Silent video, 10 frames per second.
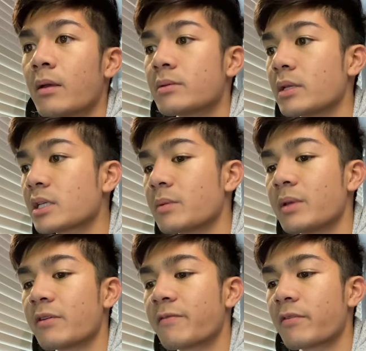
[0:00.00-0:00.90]
So that's going to
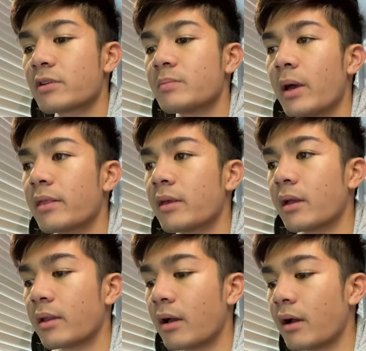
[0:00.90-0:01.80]
be the first
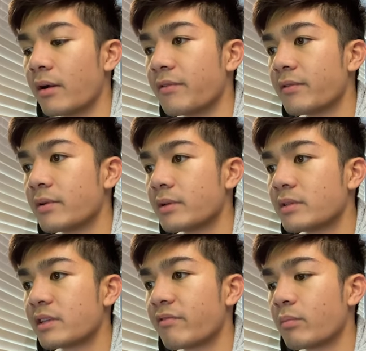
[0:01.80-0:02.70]
method of
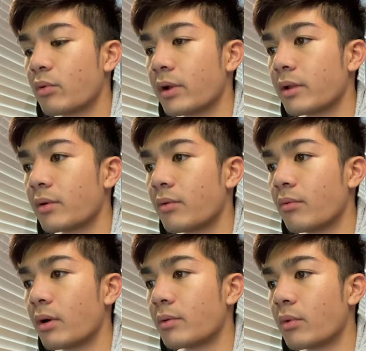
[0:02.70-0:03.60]

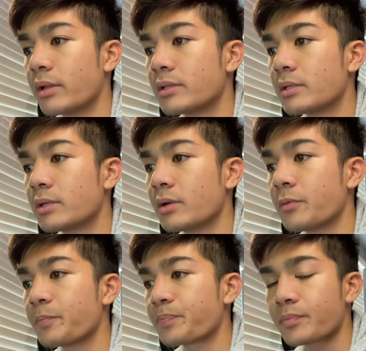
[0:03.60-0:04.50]

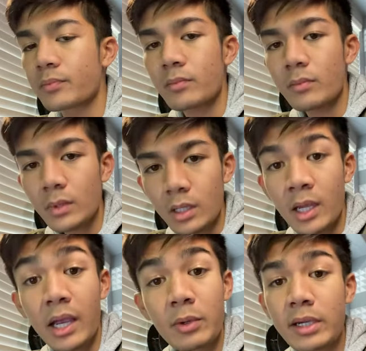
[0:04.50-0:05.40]
7.112.
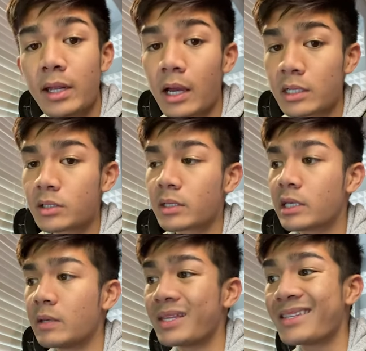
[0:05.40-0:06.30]
And we can actually
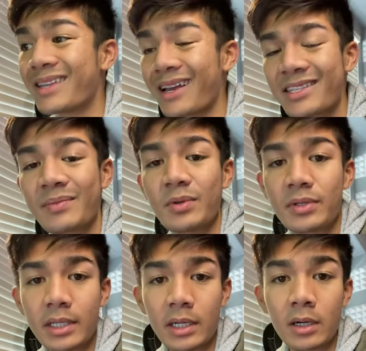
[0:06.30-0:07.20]
keep the
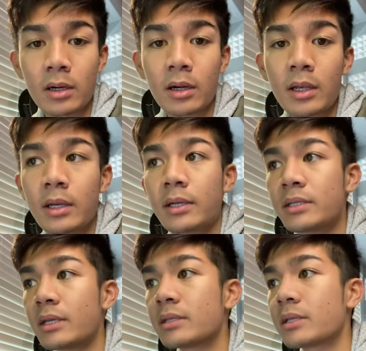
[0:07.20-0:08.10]
decimals here
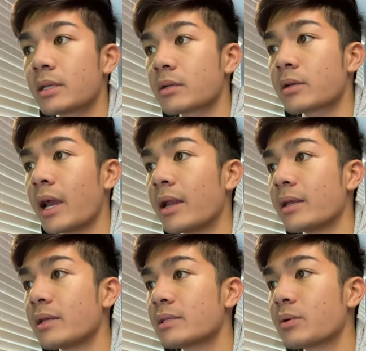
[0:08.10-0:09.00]
since
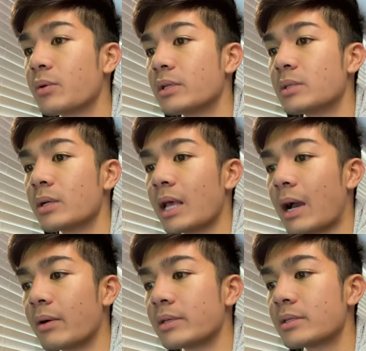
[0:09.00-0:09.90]
Tinkercad is going to
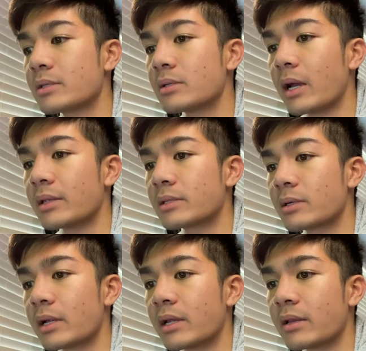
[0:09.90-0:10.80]
allow us to
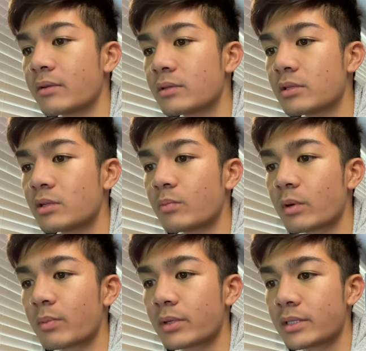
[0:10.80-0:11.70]
enter in
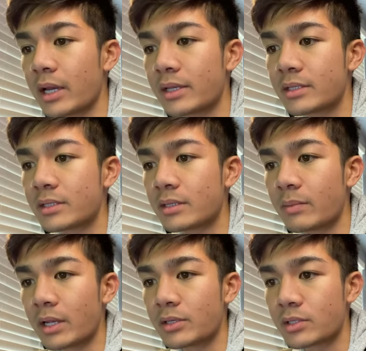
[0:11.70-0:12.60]
super precise
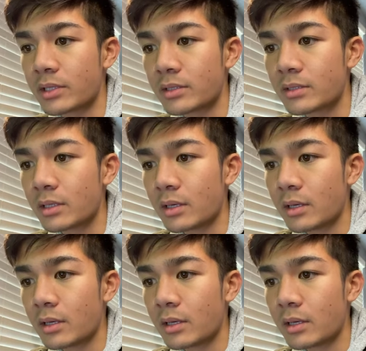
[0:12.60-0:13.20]
dimensions.